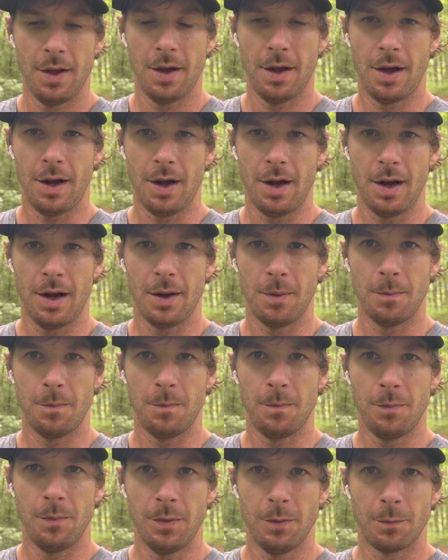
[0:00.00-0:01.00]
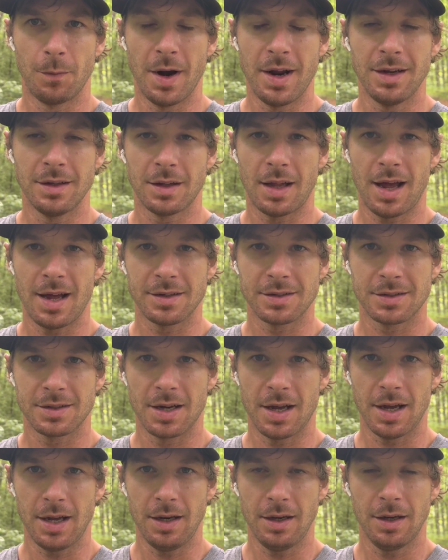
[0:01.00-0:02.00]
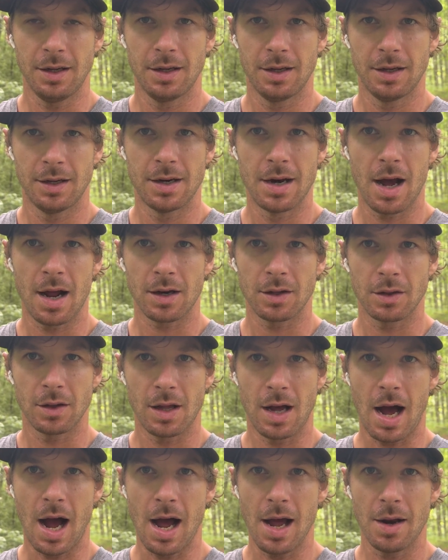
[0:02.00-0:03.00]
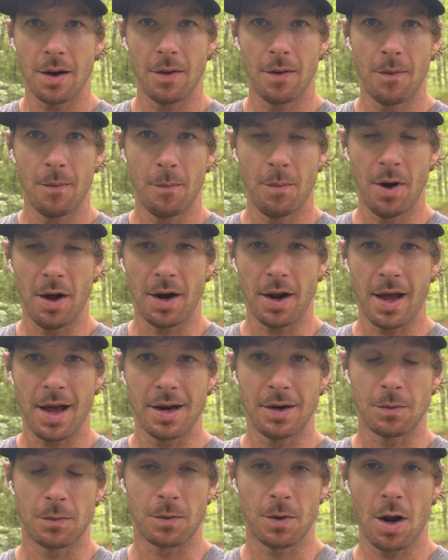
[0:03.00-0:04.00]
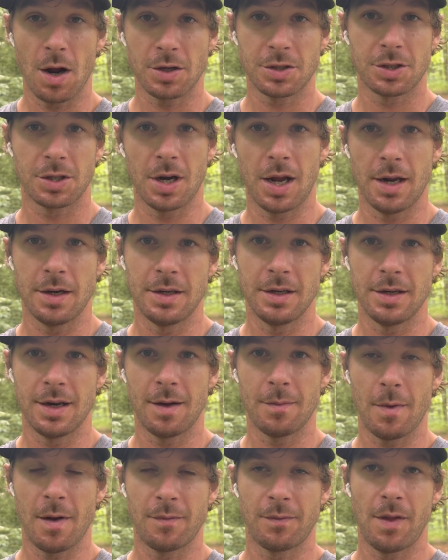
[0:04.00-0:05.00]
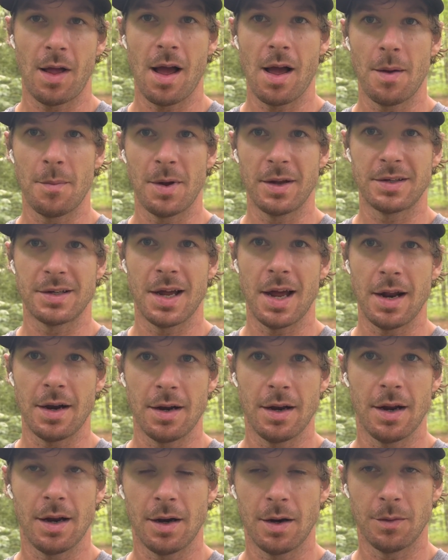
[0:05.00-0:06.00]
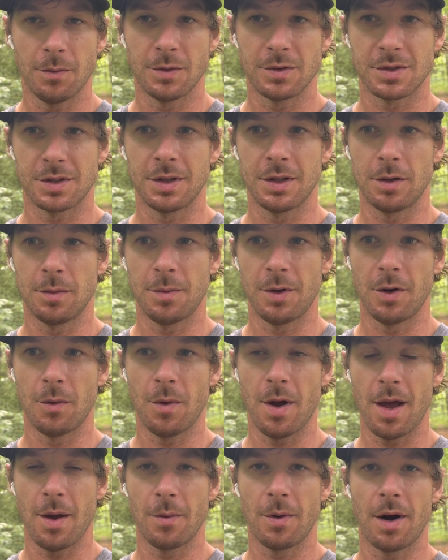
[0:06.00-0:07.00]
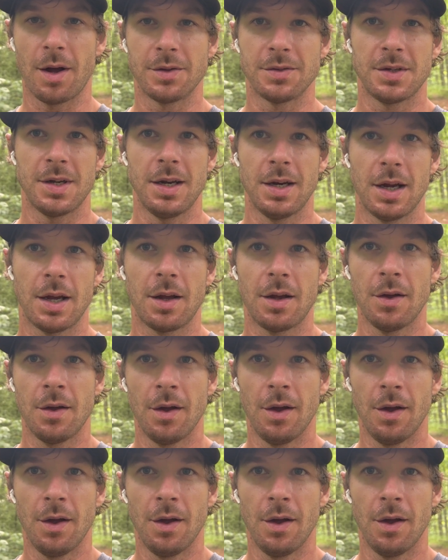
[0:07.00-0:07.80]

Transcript: Rain last night, not a lot, but I had to rush. I didn't have my fly on my tent and it was a little bit away where I was eating.